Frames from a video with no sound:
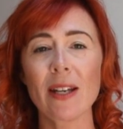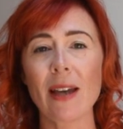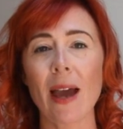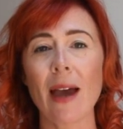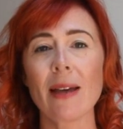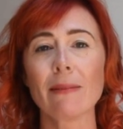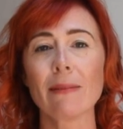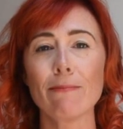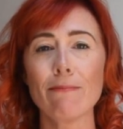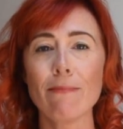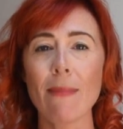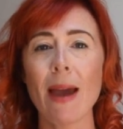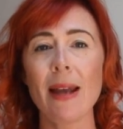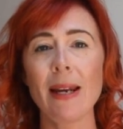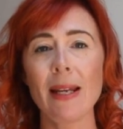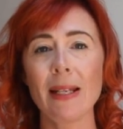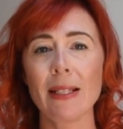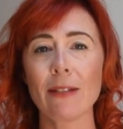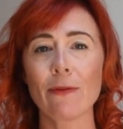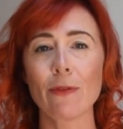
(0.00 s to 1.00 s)
and get as
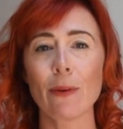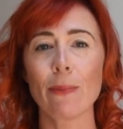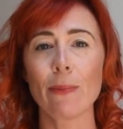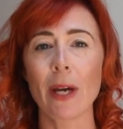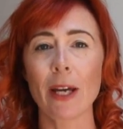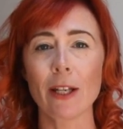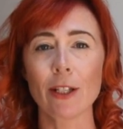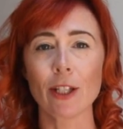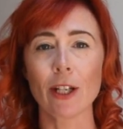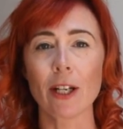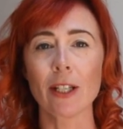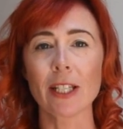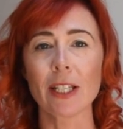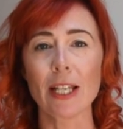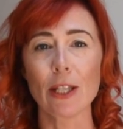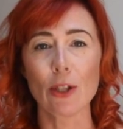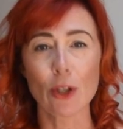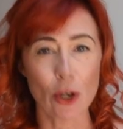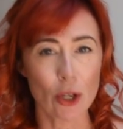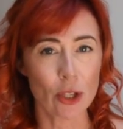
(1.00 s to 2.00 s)
many different pictures
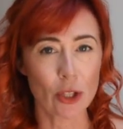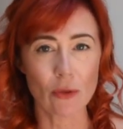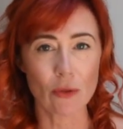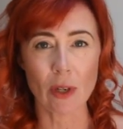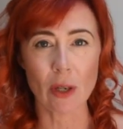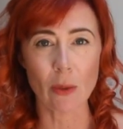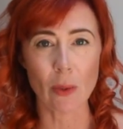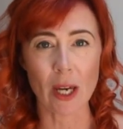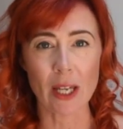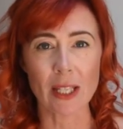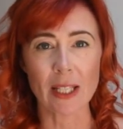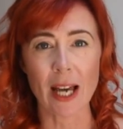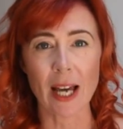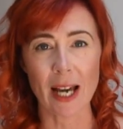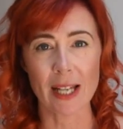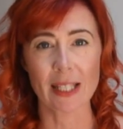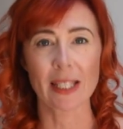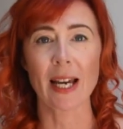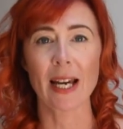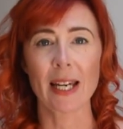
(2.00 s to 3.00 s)
in those 3 weeks
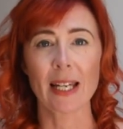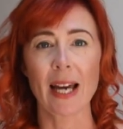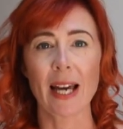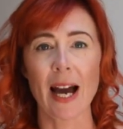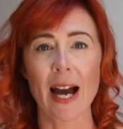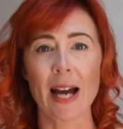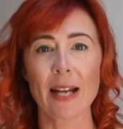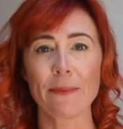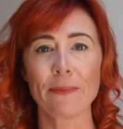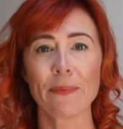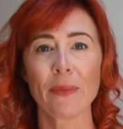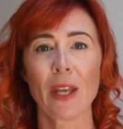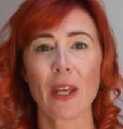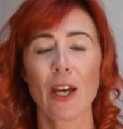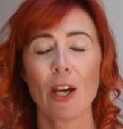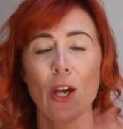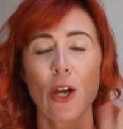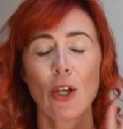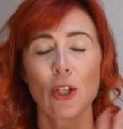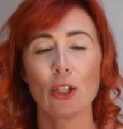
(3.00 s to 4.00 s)
as I can.
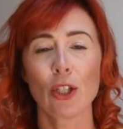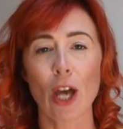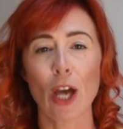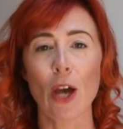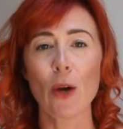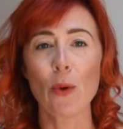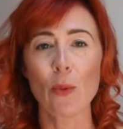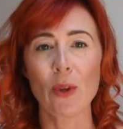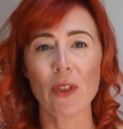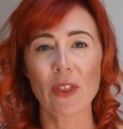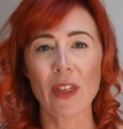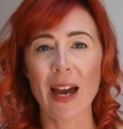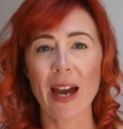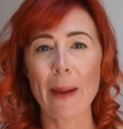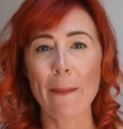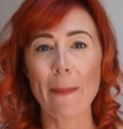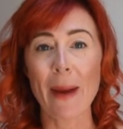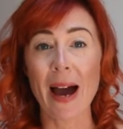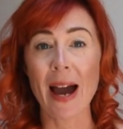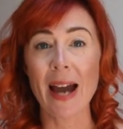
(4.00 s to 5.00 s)
So with that
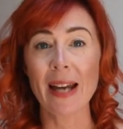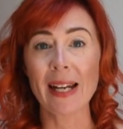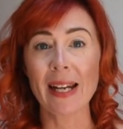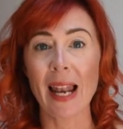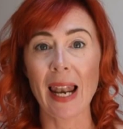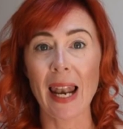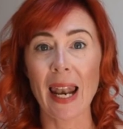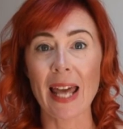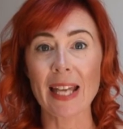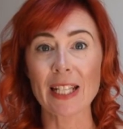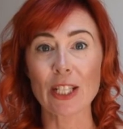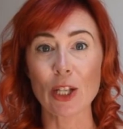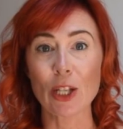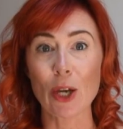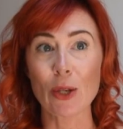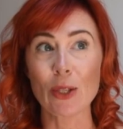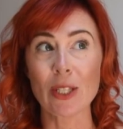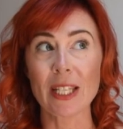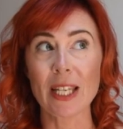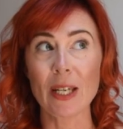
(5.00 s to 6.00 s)
in mind, let's
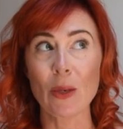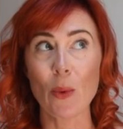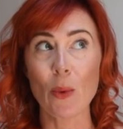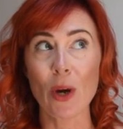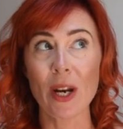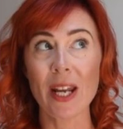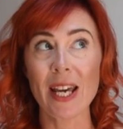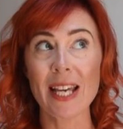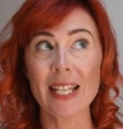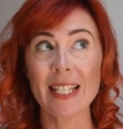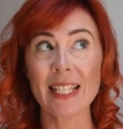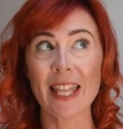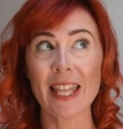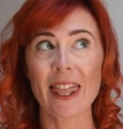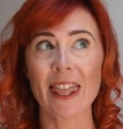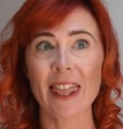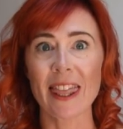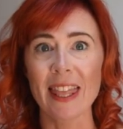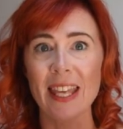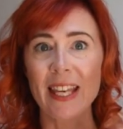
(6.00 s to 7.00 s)
go see what is
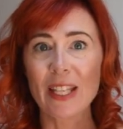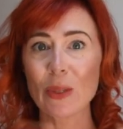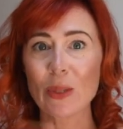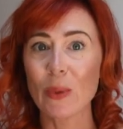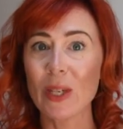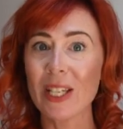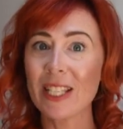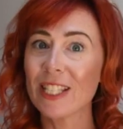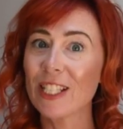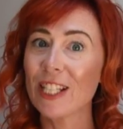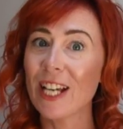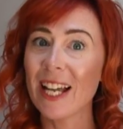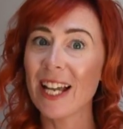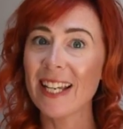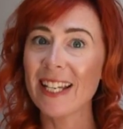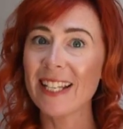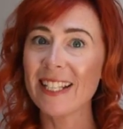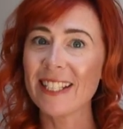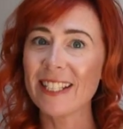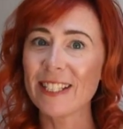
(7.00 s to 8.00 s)
this week's
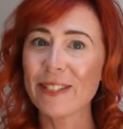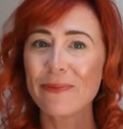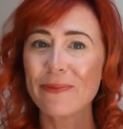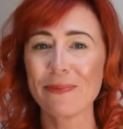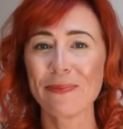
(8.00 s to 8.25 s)
challenge.